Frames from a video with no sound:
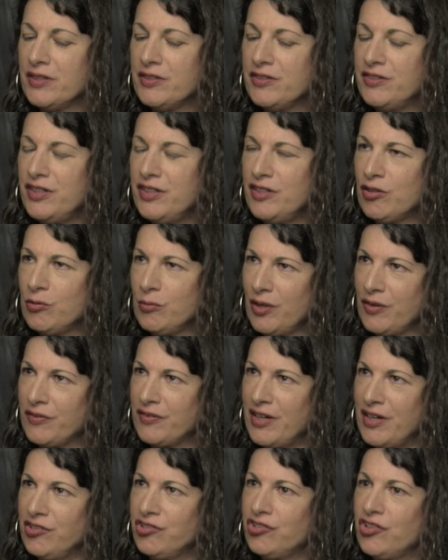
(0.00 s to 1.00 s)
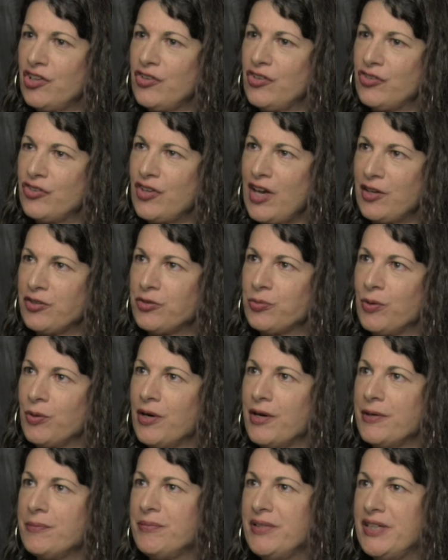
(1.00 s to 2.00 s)
Decriminalization in sex
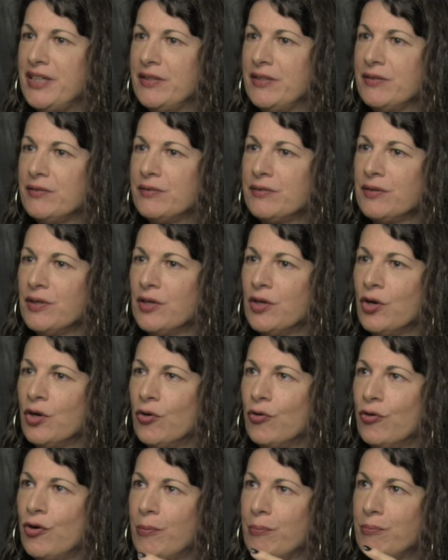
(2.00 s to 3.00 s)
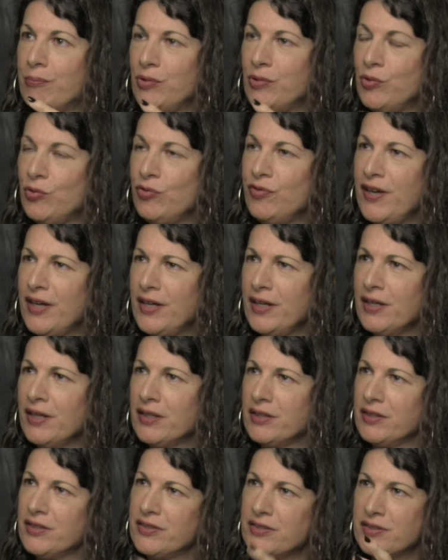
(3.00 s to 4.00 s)
work means removing
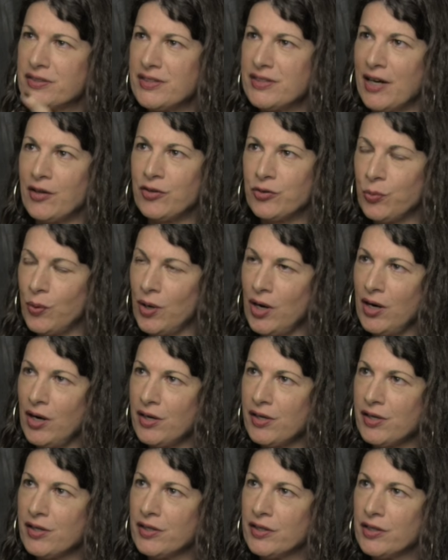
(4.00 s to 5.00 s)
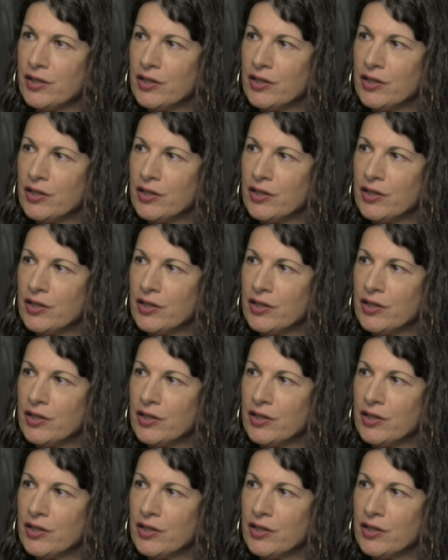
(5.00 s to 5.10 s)
sex work